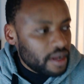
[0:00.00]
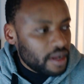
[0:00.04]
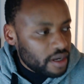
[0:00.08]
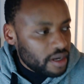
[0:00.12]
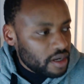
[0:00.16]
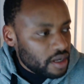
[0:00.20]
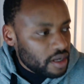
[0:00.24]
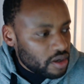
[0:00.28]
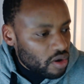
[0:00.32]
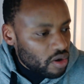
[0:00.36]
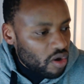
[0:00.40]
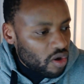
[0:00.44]

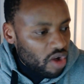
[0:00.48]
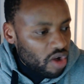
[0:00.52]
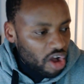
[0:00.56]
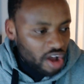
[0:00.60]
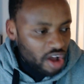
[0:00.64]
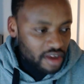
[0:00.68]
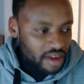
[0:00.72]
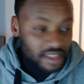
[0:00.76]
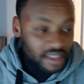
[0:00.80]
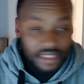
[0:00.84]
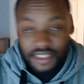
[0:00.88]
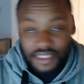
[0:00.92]
But
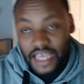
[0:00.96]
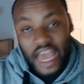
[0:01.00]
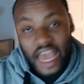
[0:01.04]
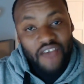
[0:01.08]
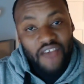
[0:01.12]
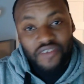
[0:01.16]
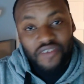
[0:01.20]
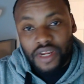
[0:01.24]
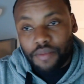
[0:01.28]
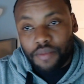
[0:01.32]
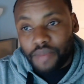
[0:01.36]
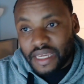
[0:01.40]
in all
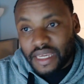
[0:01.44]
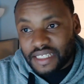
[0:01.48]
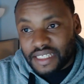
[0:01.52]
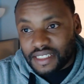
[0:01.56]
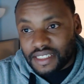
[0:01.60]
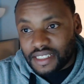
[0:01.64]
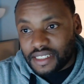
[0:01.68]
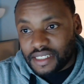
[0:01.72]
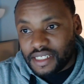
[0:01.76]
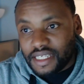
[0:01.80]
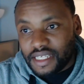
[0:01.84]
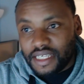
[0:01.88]
honesty, I have an
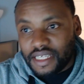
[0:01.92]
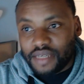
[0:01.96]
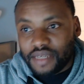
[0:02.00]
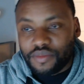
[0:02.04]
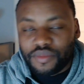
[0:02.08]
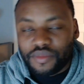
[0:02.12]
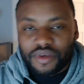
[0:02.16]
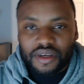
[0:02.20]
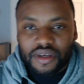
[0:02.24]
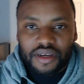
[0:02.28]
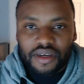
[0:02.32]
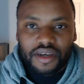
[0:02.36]

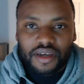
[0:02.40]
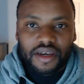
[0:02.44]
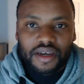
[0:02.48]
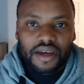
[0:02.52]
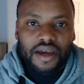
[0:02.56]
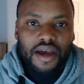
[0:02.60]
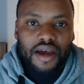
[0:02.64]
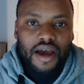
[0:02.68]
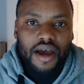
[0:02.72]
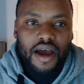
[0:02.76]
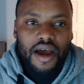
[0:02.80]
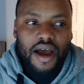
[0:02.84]
amazing
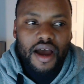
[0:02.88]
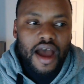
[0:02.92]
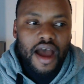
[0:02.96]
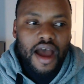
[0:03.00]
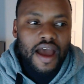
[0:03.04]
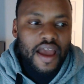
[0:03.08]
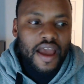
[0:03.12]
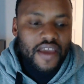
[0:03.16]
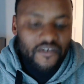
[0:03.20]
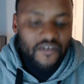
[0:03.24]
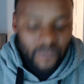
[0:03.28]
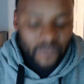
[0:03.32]
team.
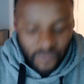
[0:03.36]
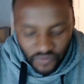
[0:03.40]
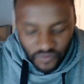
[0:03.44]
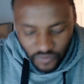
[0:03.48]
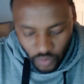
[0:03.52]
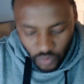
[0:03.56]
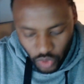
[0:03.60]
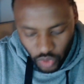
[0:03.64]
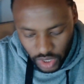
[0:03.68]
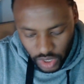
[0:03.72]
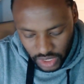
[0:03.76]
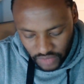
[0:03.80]

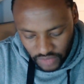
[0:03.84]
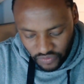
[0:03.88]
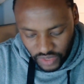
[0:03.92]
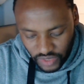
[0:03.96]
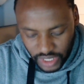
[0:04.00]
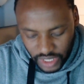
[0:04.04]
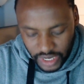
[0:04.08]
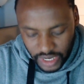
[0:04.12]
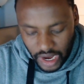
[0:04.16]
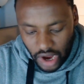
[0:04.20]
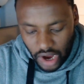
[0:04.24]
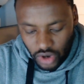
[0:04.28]
I've
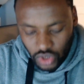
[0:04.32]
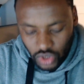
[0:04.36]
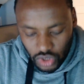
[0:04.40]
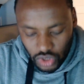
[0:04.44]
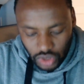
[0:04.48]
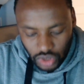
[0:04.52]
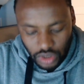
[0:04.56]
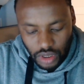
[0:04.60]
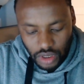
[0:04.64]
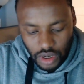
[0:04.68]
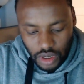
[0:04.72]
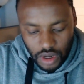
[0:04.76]
quickly figured
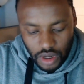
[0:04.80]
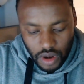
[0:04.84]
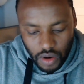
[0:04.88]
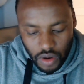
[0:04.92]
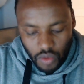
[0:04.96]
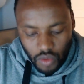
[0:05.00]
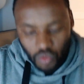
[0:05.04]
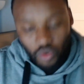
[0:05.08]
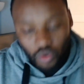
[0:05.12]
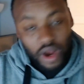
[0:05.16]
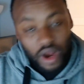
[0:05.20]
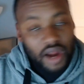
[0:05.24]
out
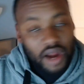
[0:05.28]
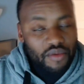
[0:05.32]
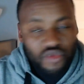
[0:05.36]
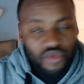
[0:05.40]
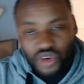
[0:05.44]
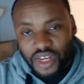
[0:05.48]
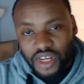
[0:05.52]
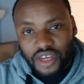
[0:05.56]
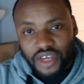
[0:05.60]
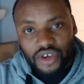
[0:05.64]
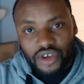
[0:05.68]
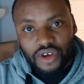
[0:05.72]

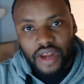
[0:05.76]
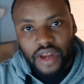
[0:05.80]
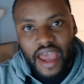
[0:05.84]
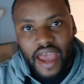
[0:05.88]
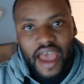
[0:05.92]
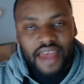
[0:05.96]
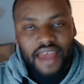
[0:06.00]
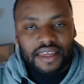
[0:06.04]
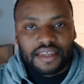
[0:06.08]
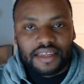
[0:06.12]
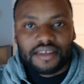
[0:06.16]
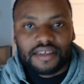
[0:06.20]
what I'm really
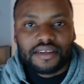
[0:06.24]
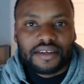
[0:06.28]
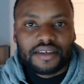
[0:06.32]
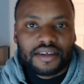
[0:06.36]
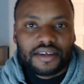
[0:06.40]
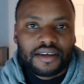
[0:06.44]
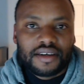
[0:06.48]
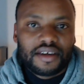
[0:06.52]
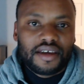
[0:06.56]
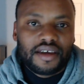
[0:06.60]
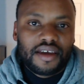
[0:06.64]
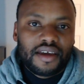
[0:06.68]
good
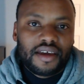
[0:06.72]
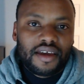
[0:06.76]
at,